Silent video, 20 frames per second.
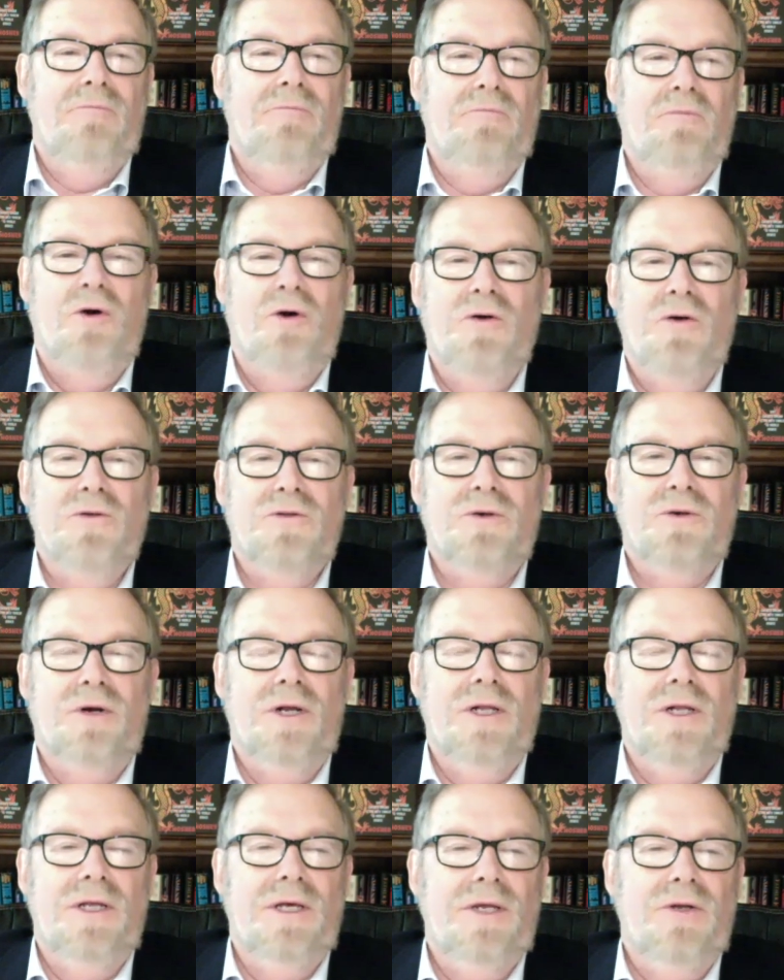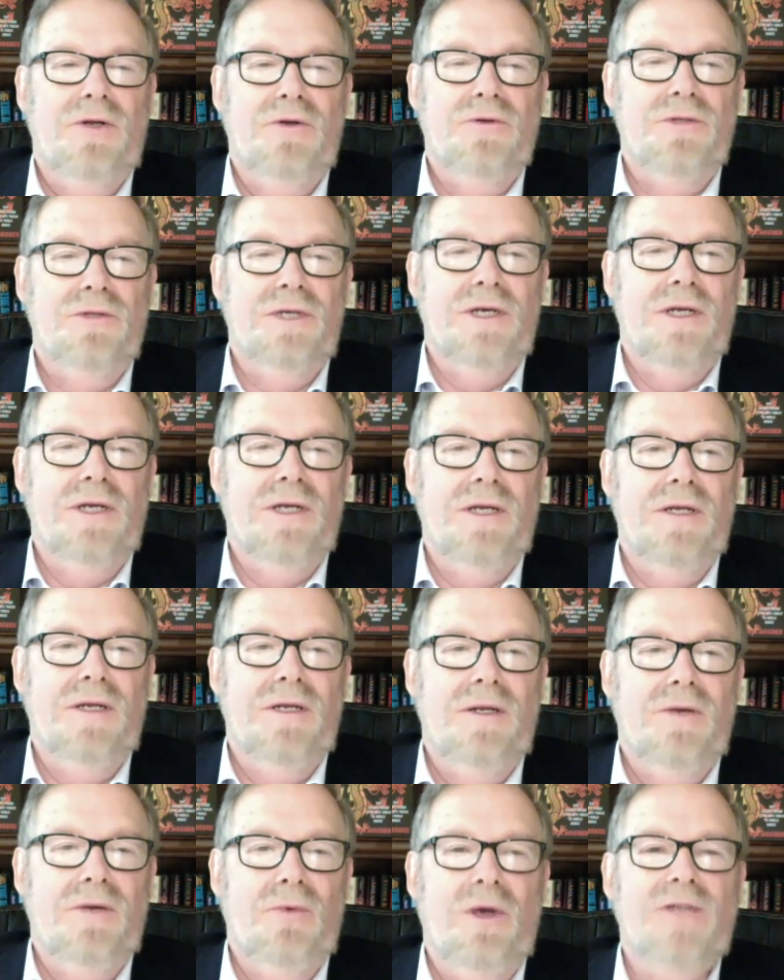Australia, New Zealand,
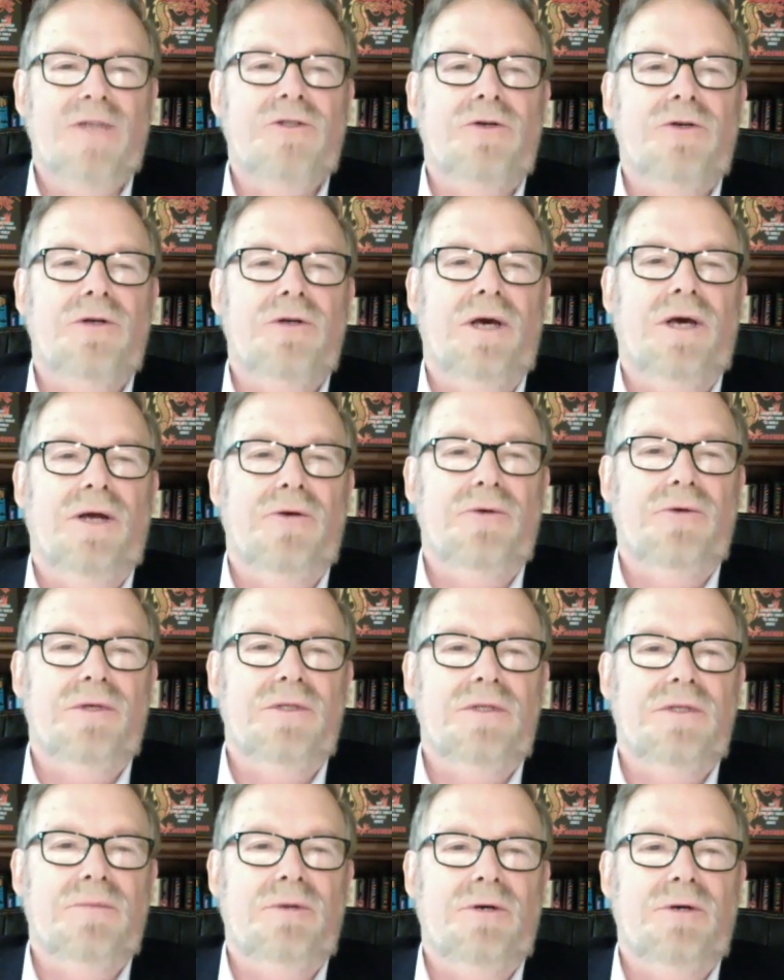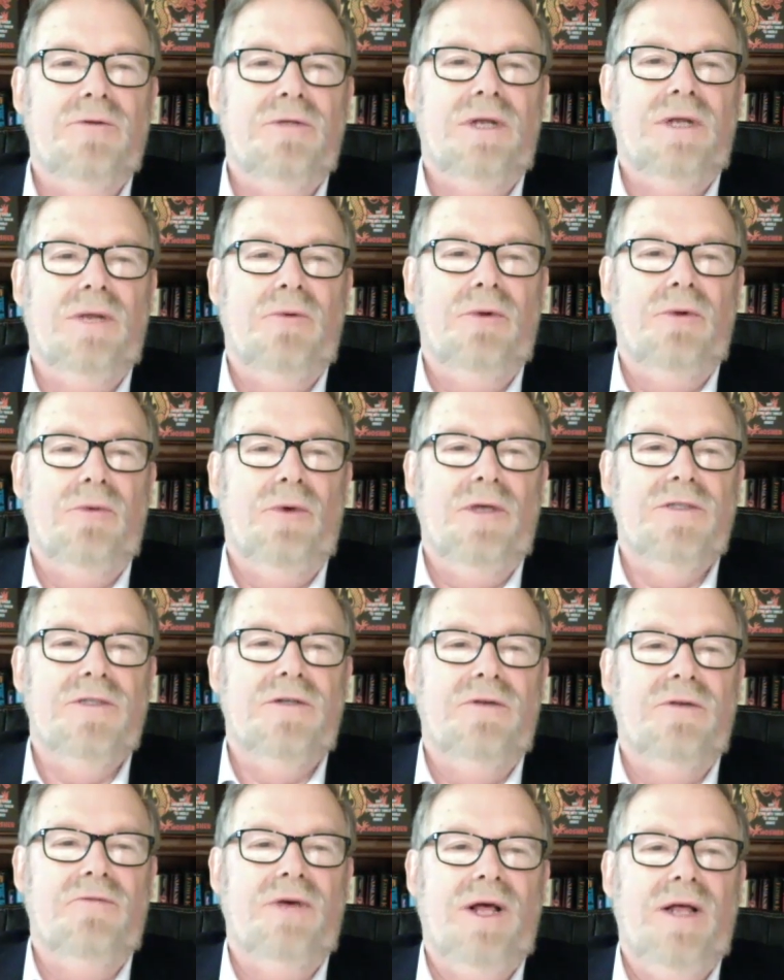Western countries, supposedly with
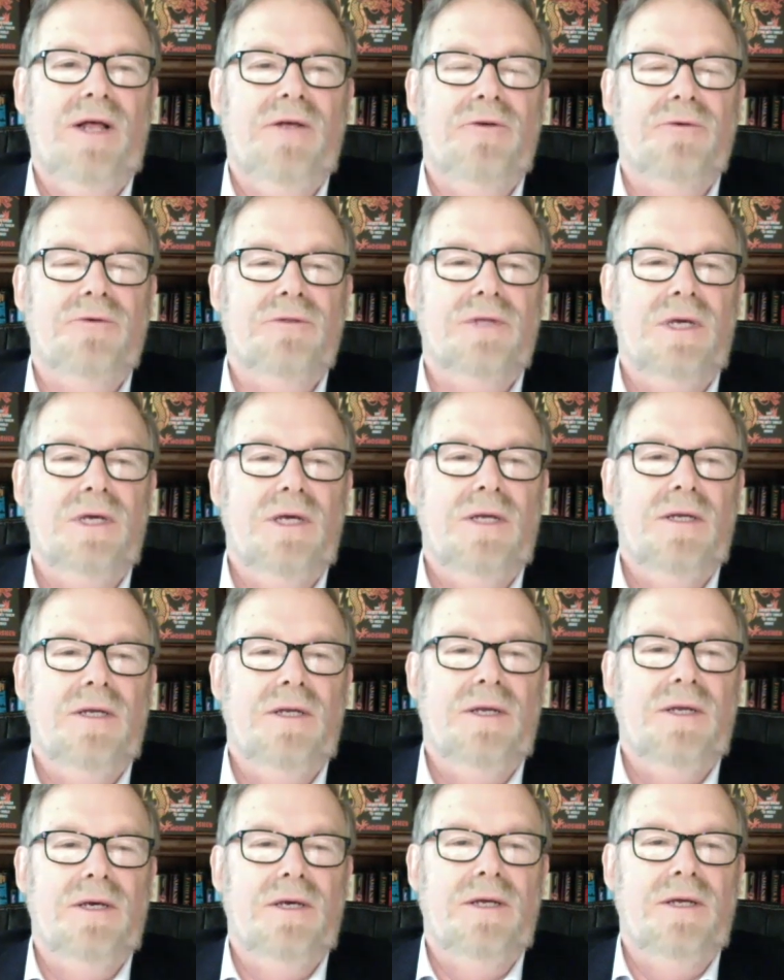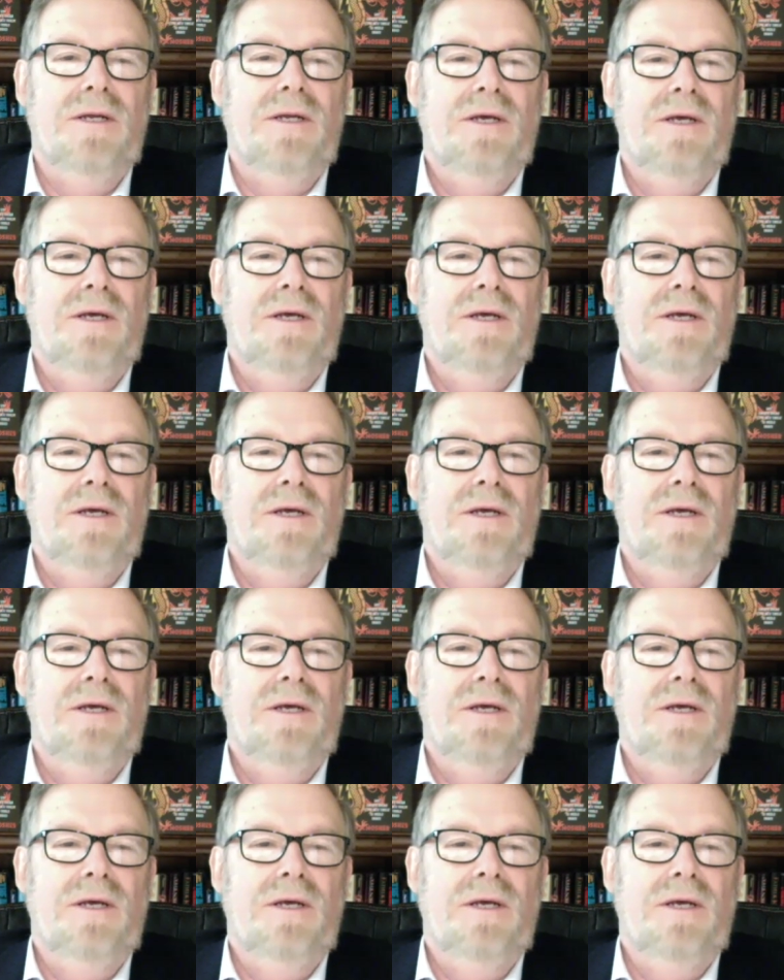Western values, did.